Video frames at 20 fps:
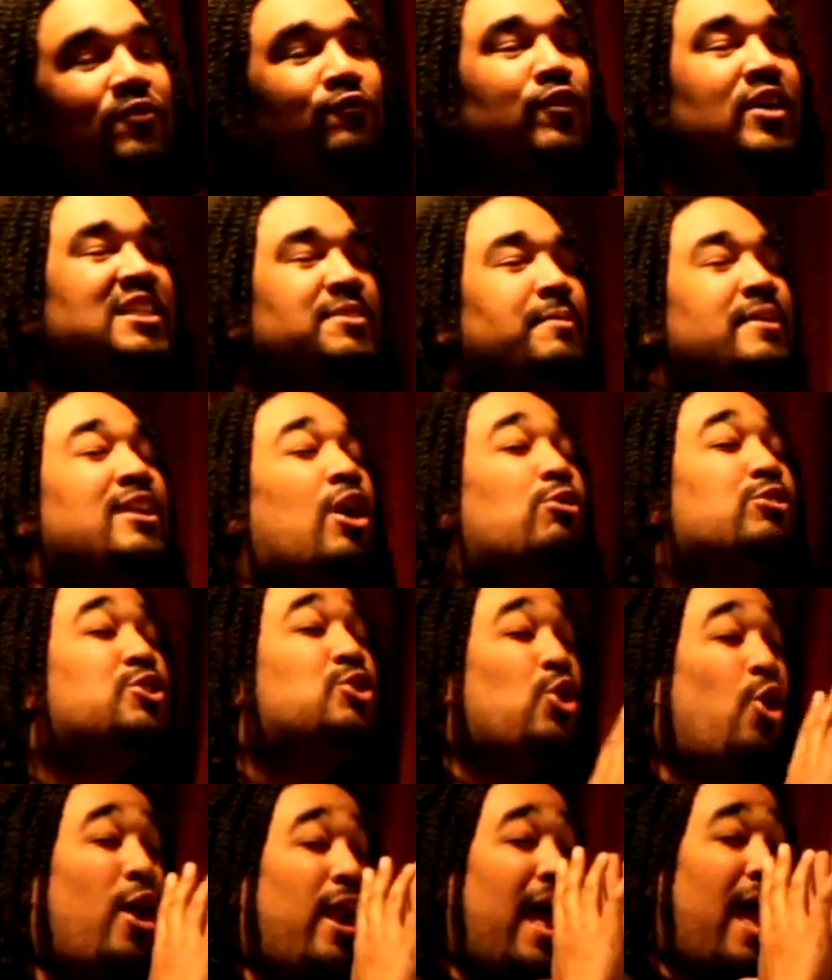in Richmond. Yo,
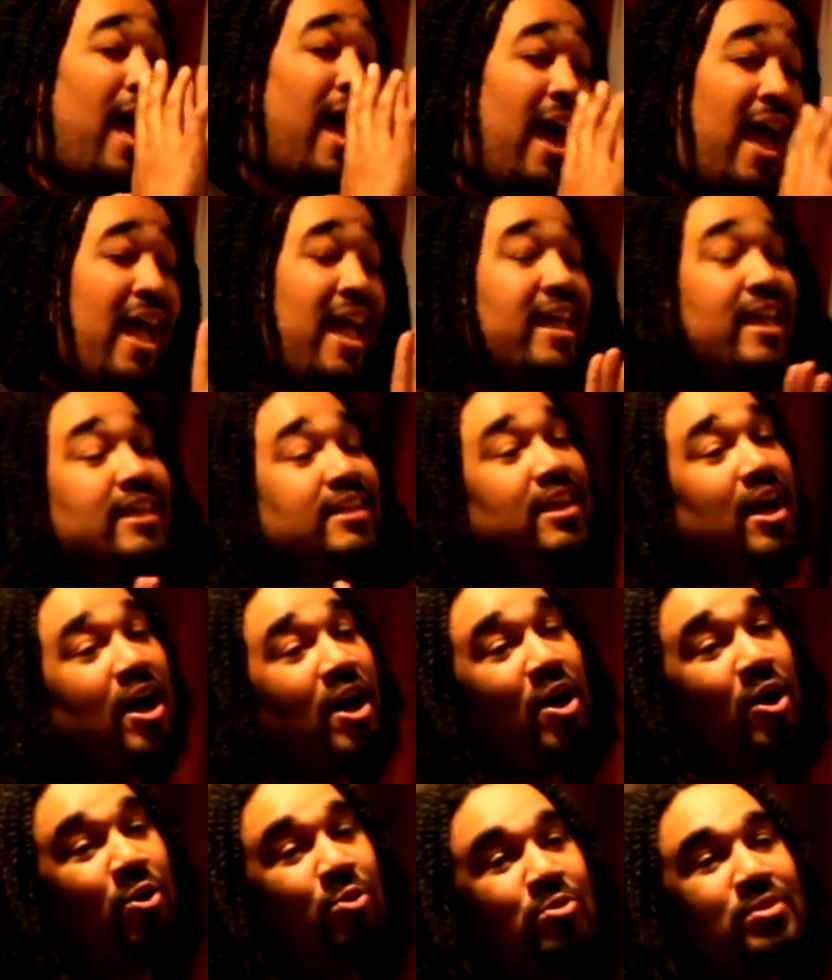shorty! He
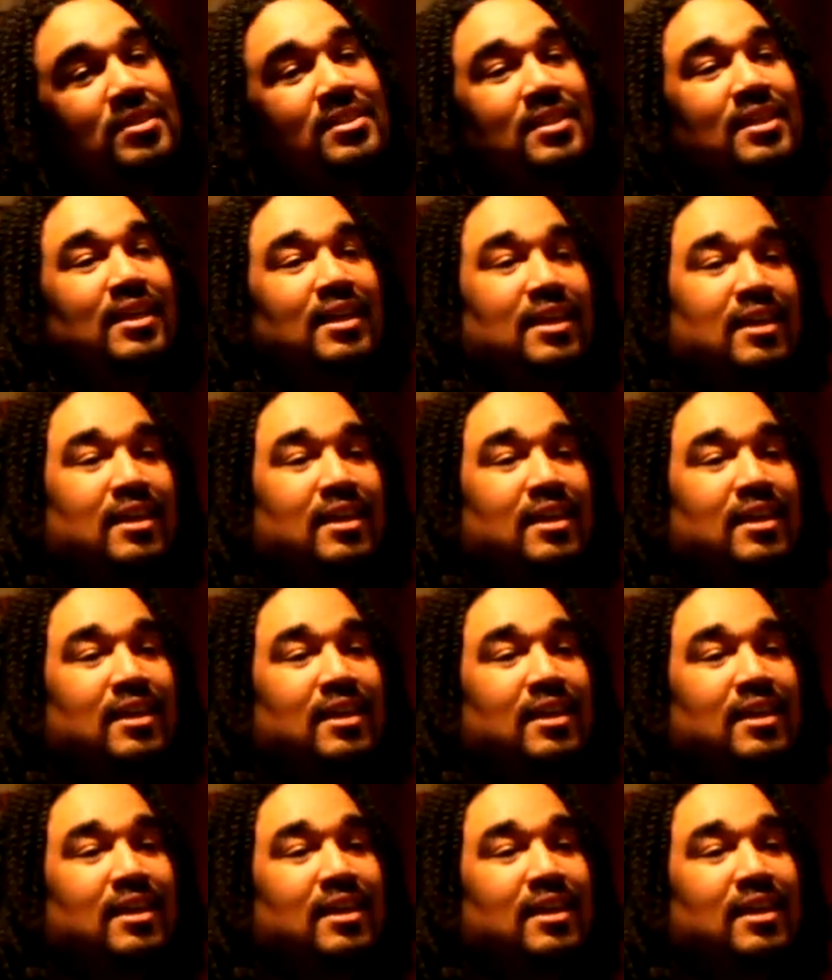yells.